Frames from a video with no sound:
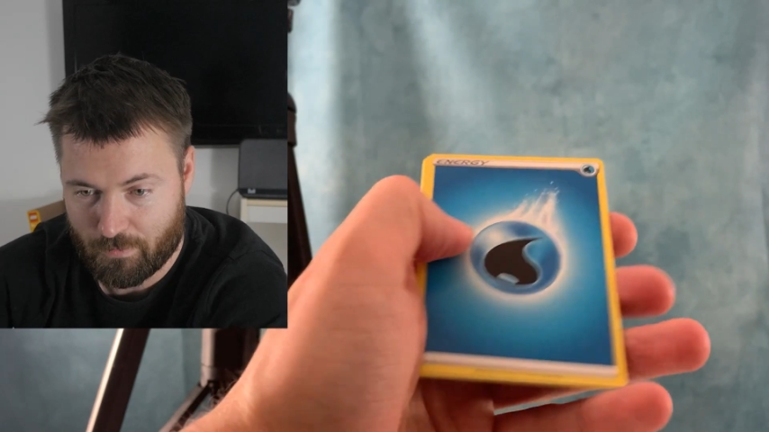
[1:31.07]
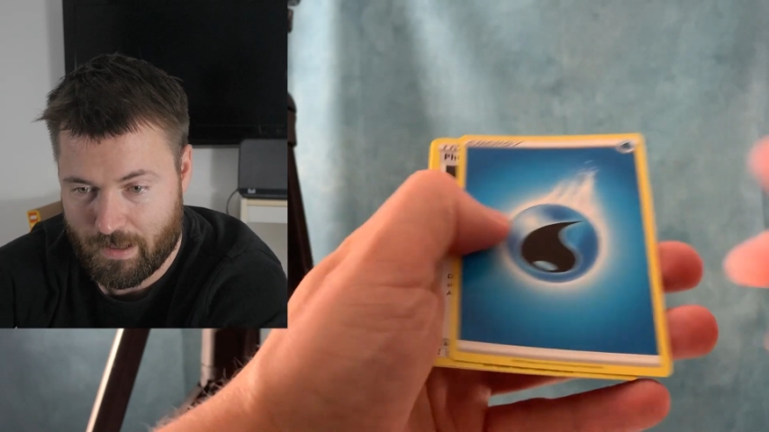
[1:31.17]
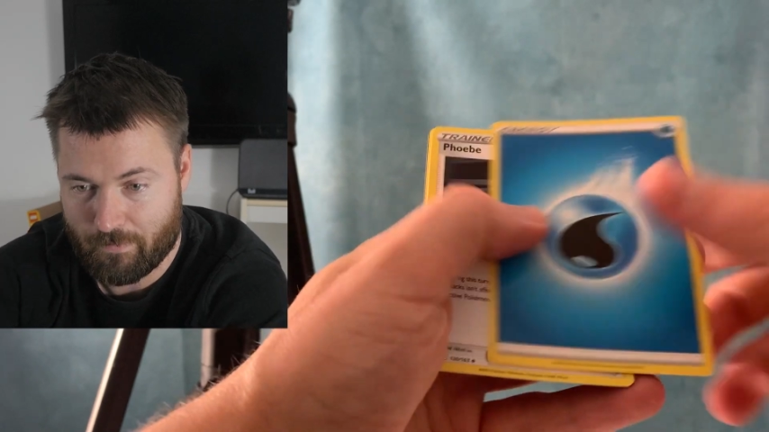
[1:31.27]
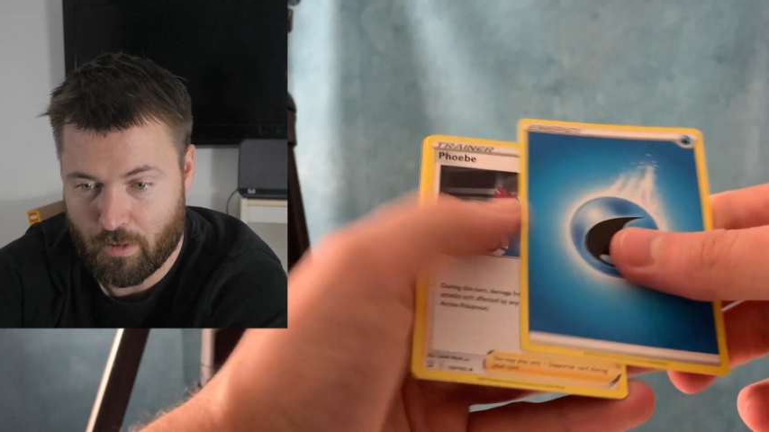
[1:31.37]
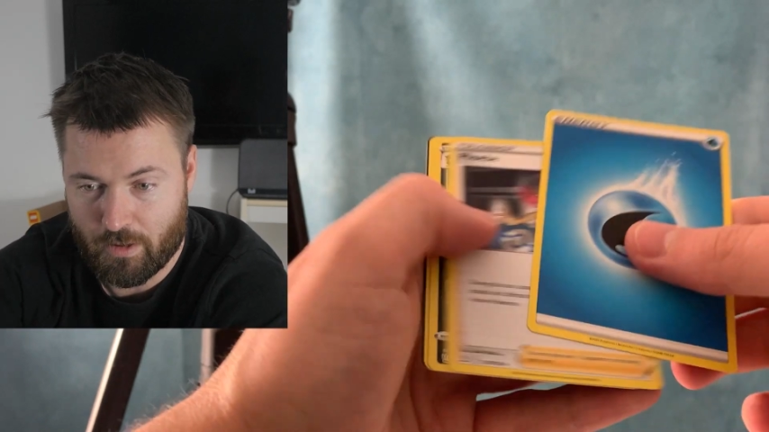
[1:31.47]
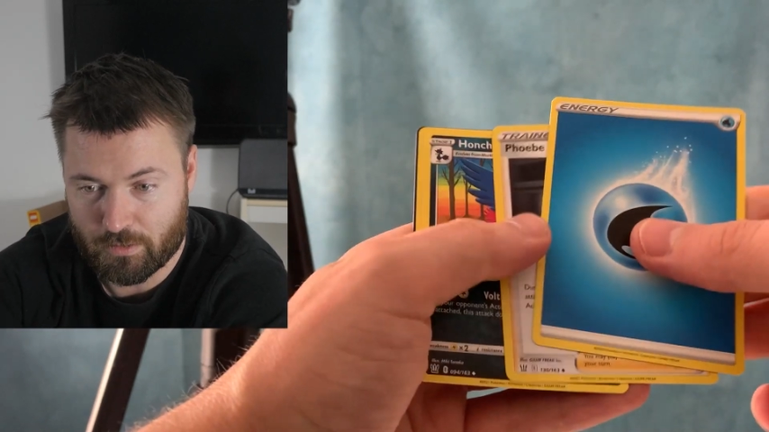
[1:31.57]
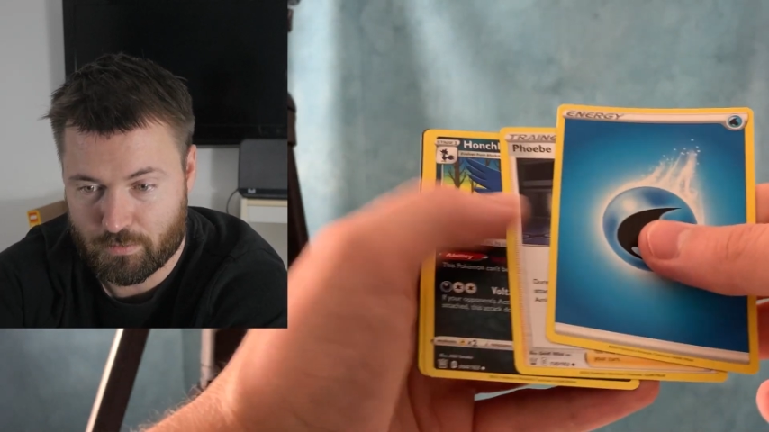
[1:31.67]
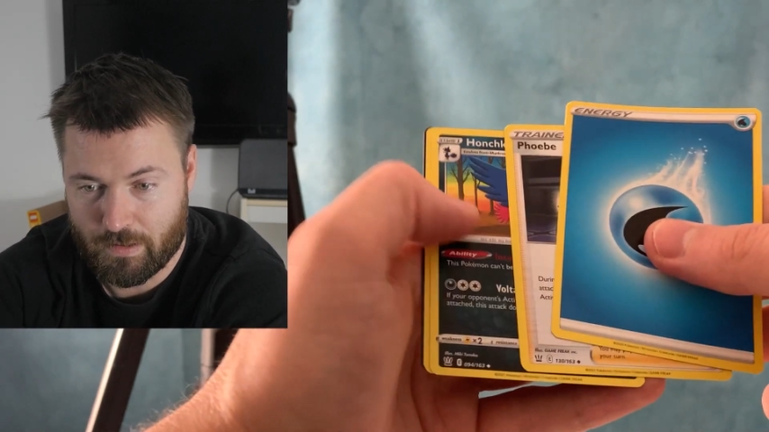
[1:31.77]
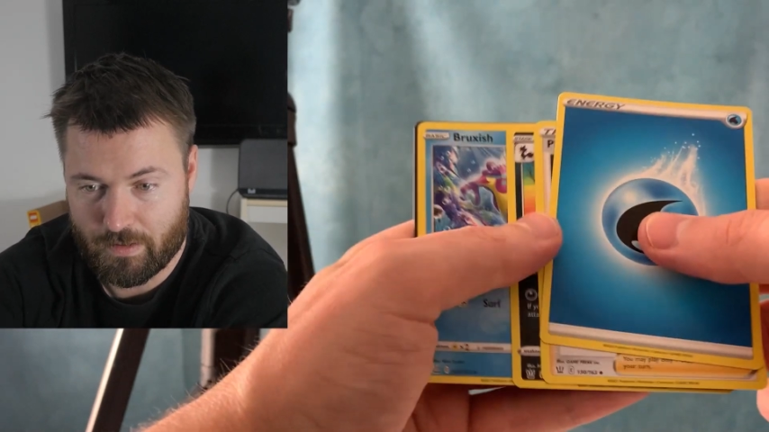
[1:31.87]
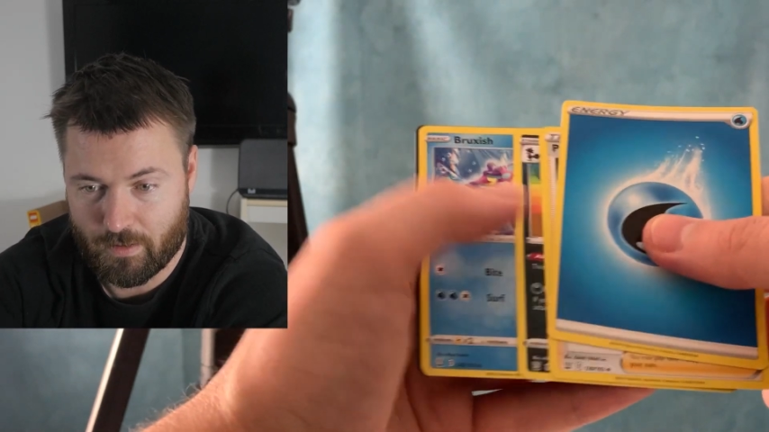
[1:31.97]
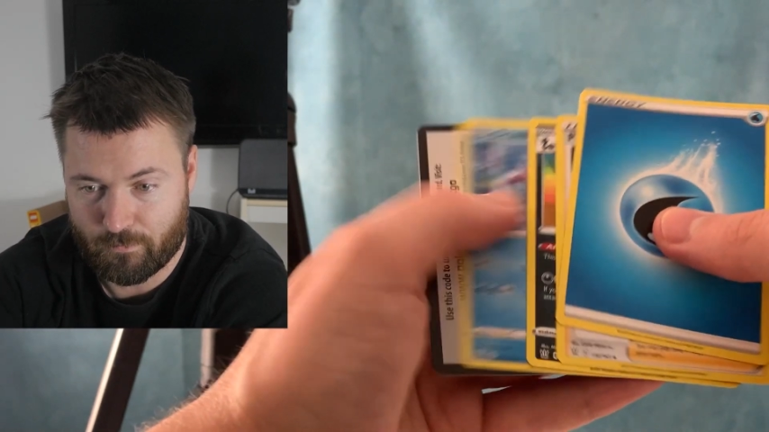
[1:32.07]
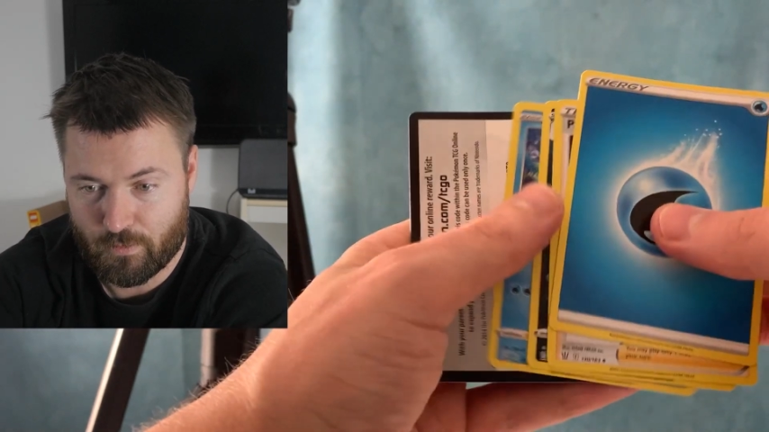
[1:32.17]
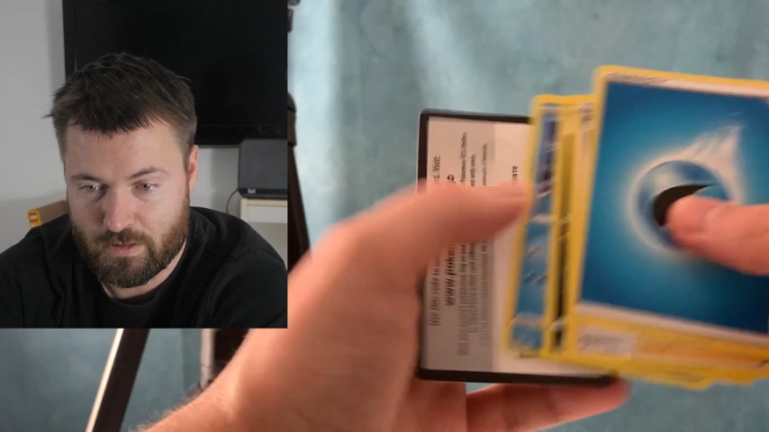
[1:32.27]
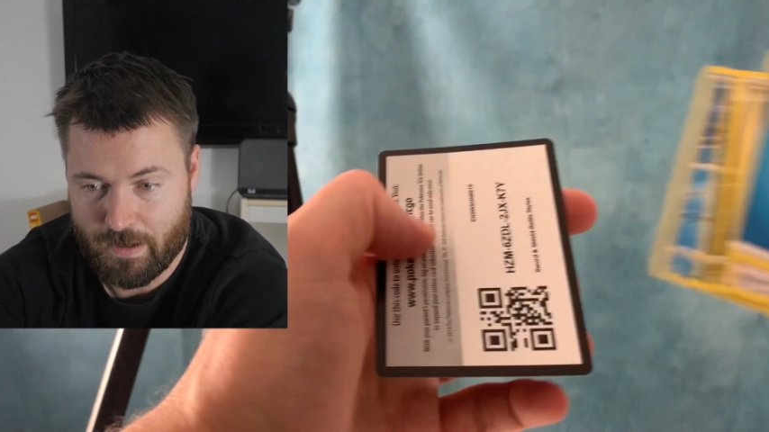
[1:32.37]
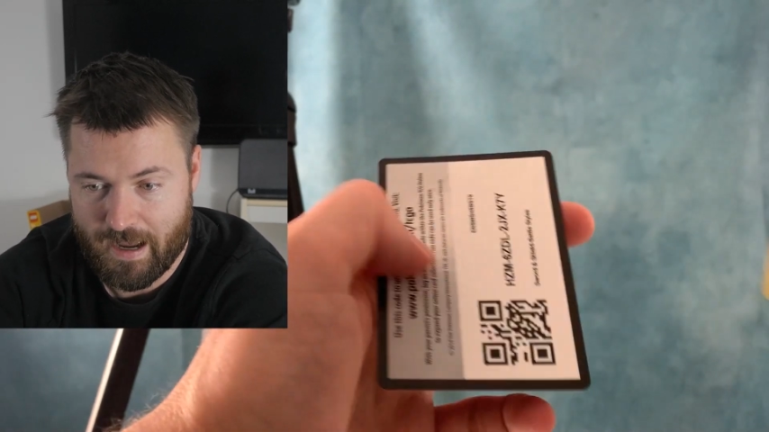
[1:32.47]
We have one ultra rare in our
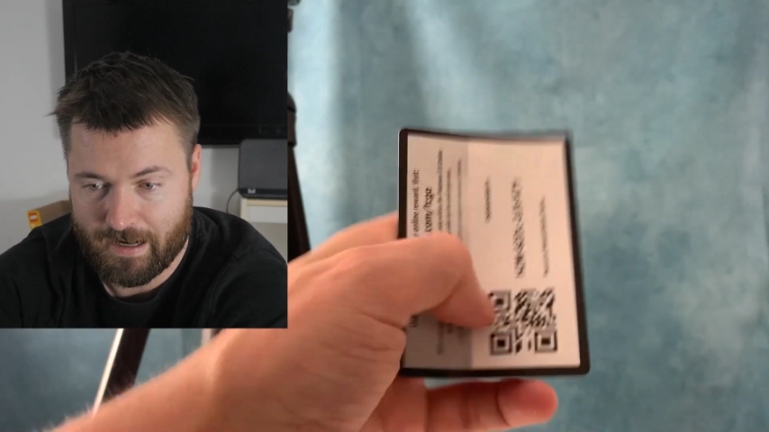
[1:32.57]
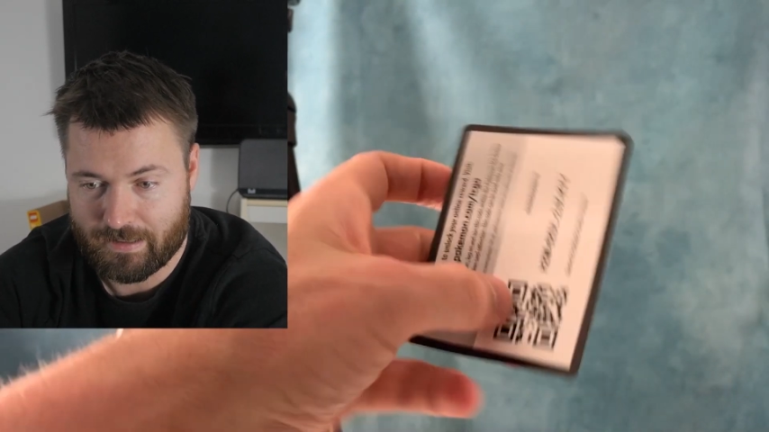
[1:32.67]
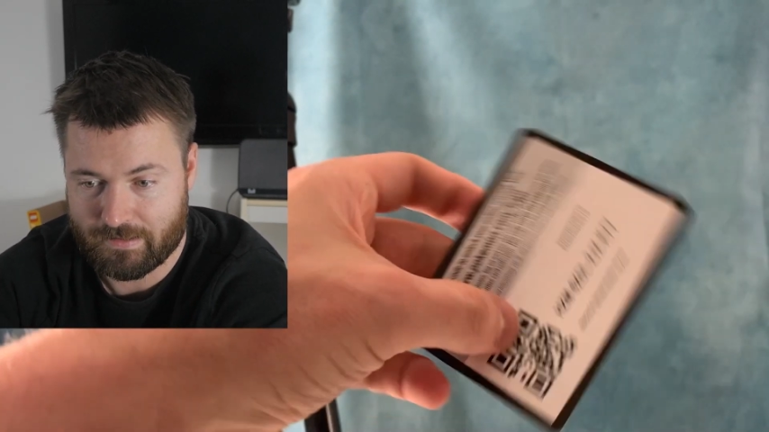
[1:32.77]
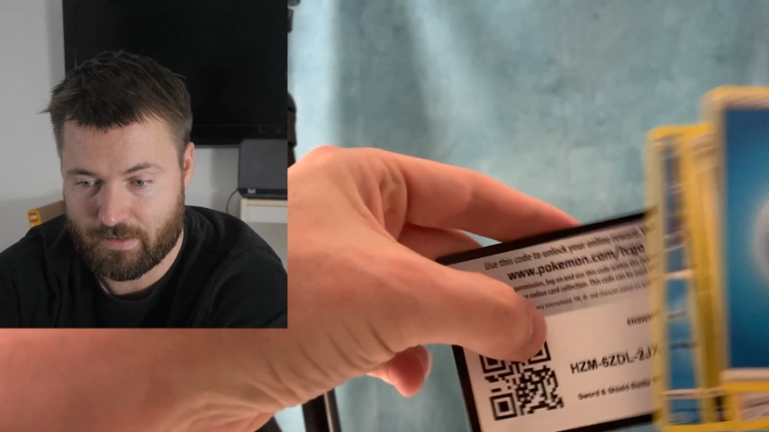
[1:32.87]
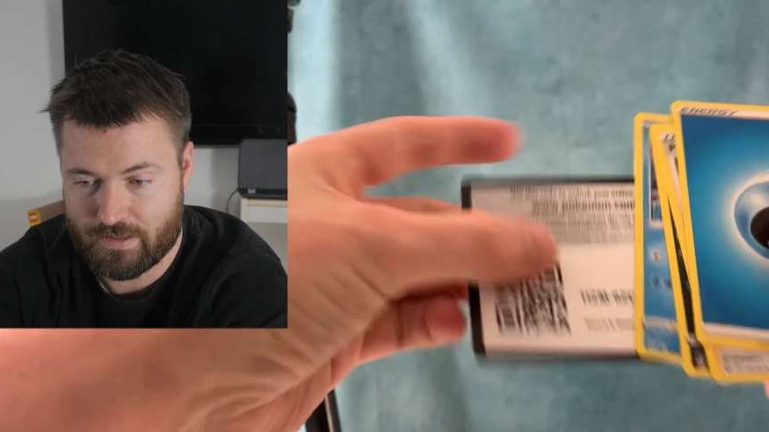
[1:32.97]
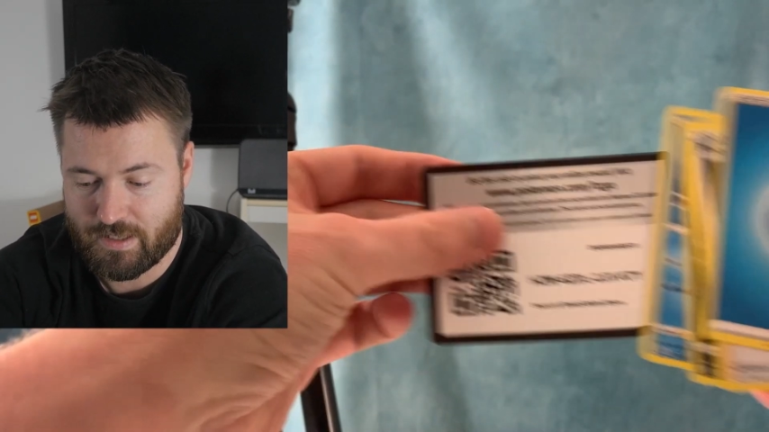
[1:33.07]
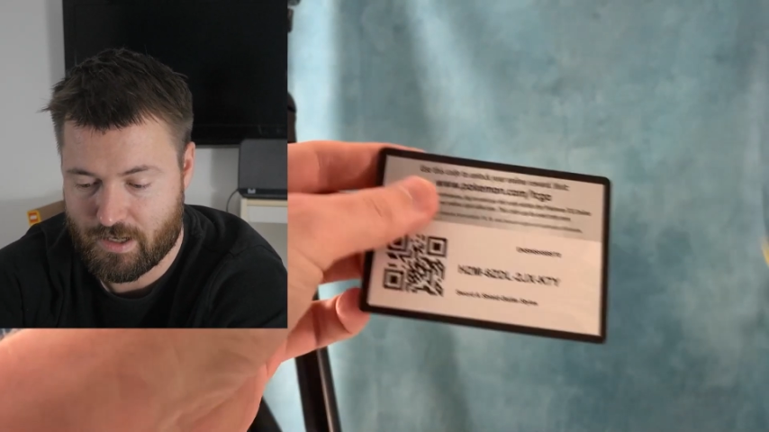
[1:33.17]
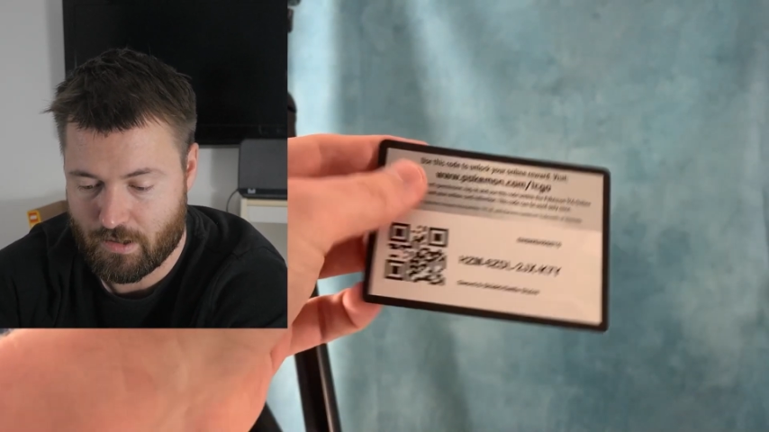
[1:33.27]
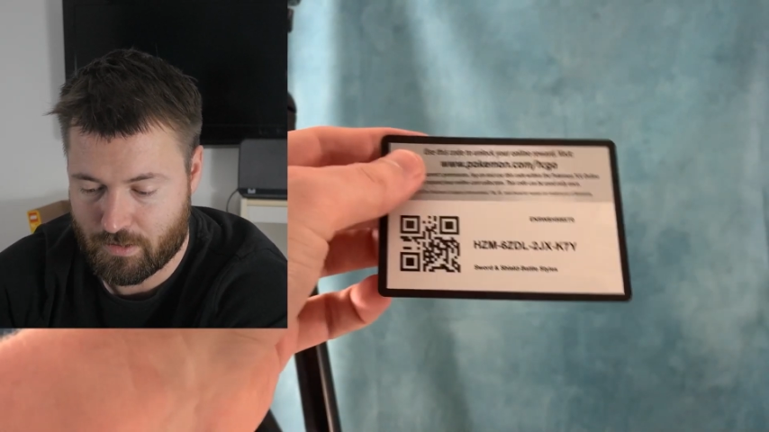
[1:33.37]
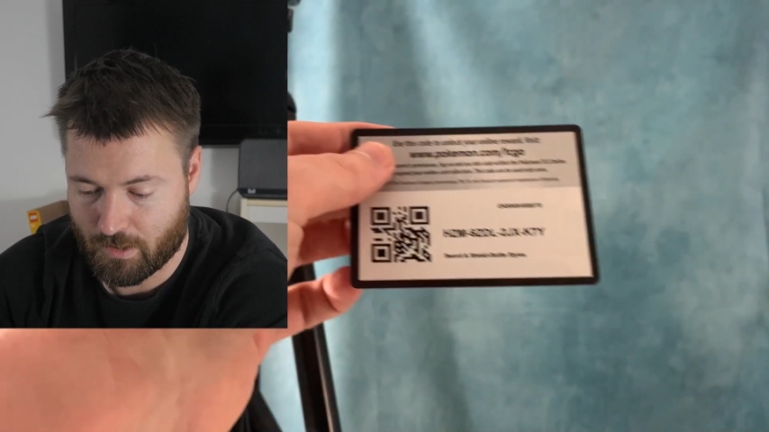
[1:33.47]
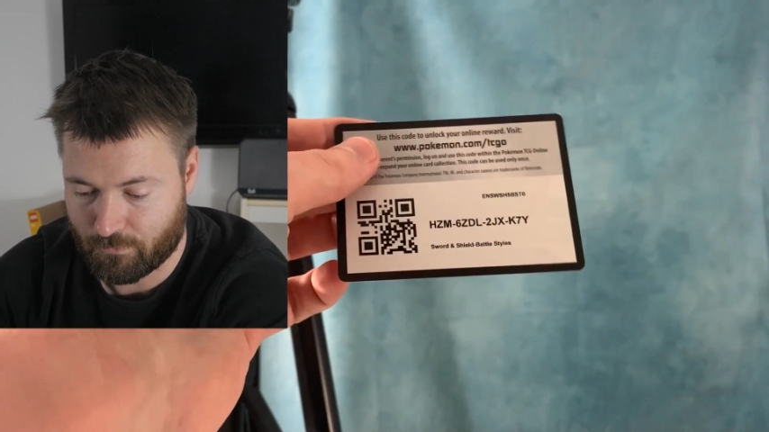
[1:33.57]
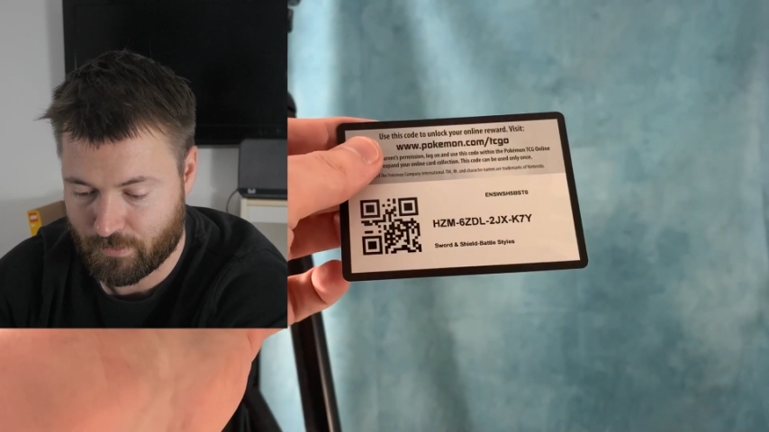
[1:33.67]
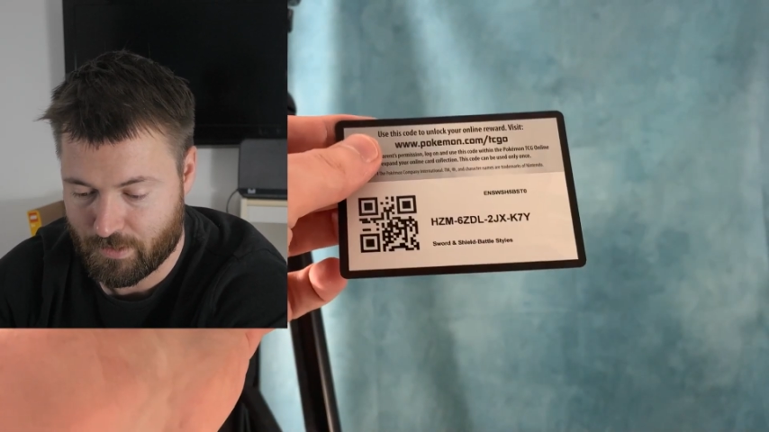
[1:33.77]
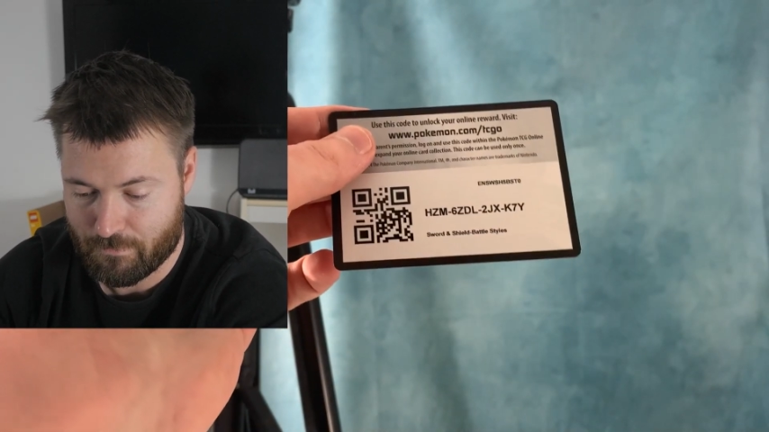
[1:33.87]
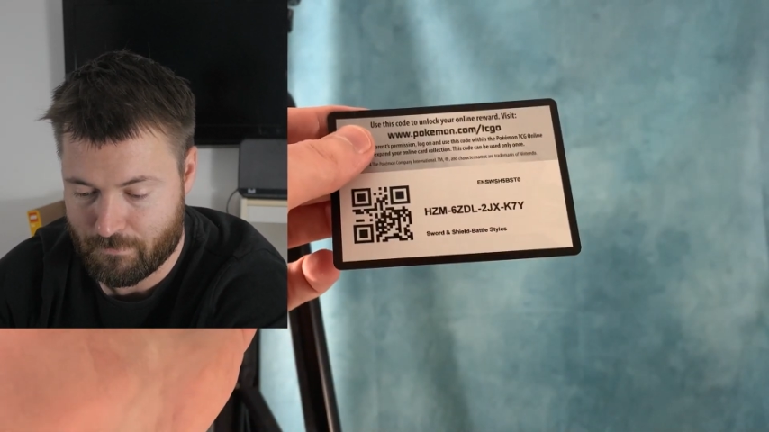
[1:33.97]
first pack, and there is the code card for you.